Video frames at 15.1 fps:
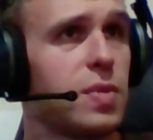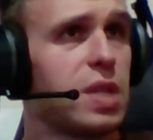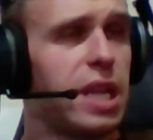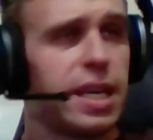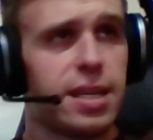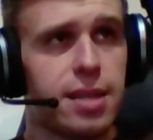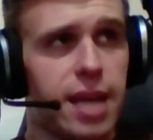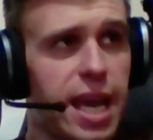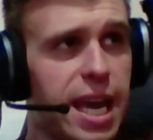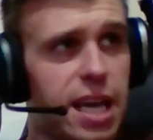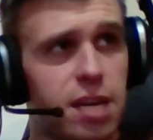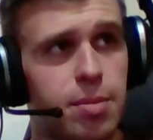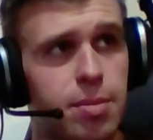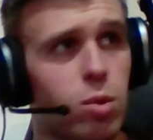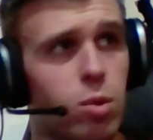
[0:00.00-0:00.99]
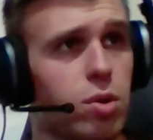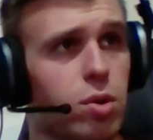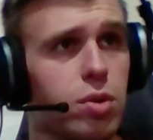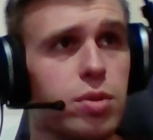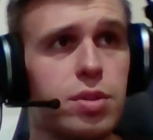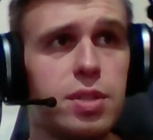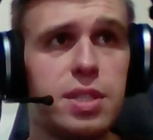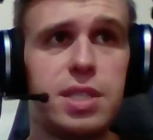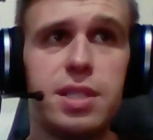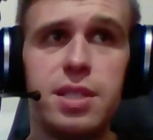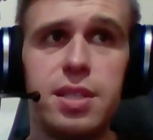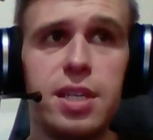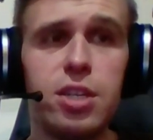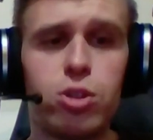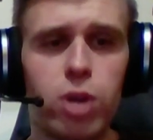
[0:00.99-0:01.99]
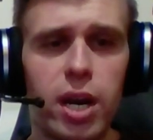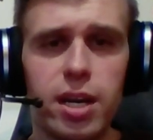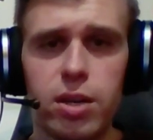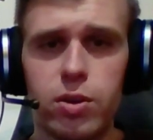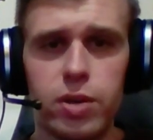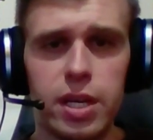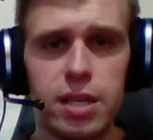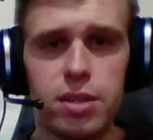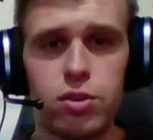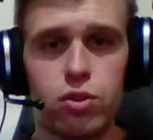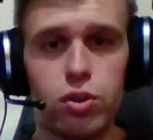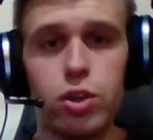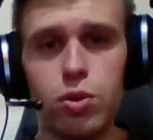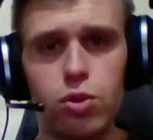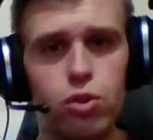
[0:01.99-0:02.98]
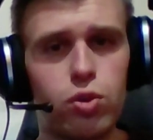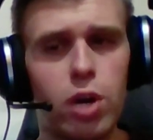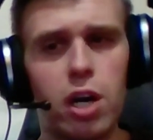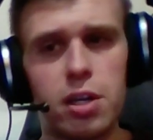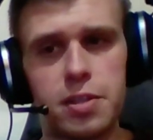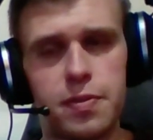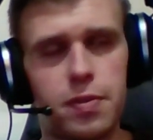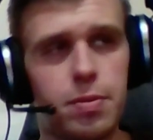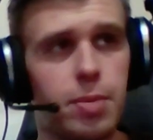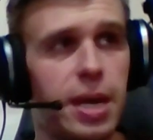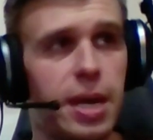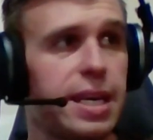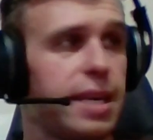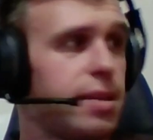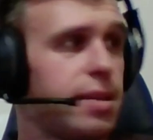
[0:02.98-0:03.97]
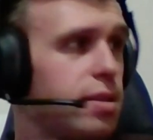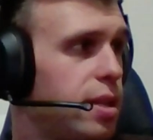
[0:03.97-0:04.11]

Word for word: like animal he's trying to create new drugs from like